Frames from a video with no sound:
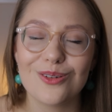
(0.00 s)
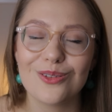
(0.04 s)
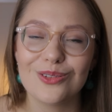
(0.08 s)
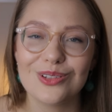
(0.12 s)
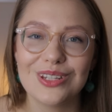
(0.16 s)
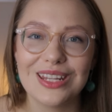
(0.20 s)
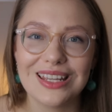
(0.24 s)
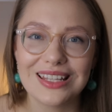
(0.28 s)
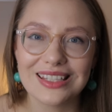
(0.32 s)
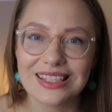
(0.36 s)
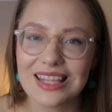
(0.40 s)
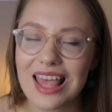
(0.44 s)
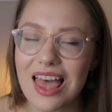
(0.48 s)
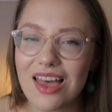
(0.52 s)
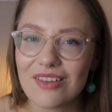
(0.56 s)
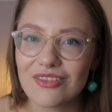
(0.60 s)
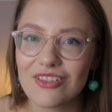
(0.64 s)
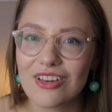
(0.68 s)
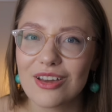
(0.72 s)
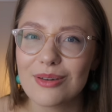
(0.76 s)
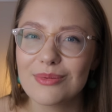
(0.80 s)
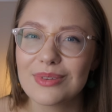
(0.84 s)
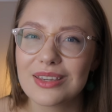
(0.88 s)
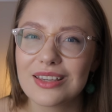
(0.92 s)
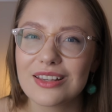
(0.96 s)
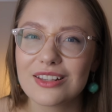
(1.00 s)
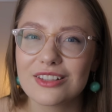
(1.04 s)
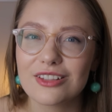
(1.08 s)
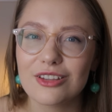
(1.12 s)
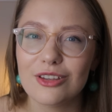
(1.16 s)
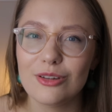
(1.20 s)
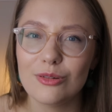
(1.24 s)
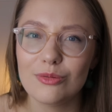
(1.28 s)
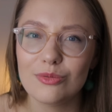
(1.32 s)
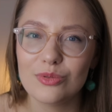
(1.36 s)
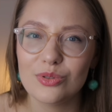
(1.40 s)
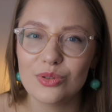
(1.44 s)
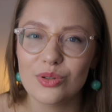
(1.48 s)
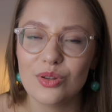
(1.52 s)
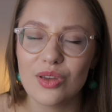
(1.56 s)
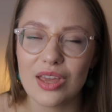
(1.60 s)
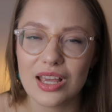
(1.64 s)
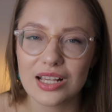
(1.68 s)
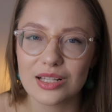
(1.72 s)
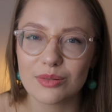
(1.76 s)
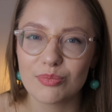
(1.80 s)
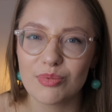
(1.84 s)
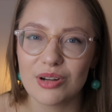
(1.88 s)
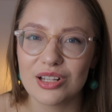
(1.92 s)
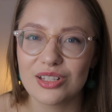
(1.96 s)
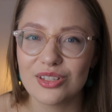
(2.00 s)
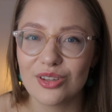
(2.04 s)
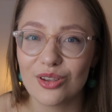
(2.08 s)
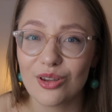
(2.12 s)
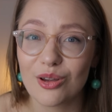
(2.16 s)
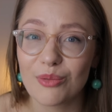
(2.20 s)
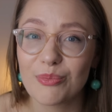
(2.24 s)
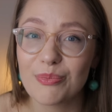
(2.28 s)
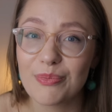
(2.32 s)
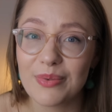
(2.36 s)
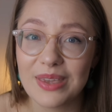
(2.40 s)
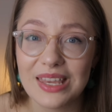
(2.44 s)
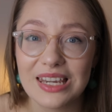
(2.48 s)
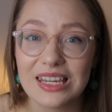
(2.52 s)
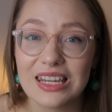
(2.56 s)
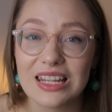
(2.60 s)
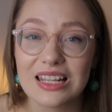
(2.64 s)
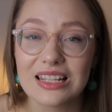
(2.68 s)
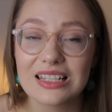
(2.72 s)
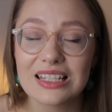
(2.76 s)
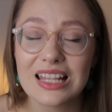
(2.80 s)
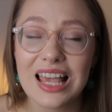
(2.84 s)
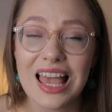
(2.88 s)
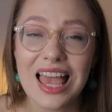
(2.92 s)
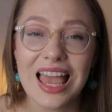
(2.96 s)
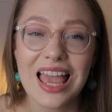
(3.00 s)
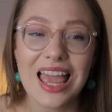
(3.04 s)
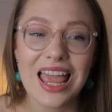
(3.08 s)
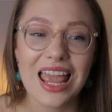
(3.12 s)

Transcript: audience ever because you do express your opinions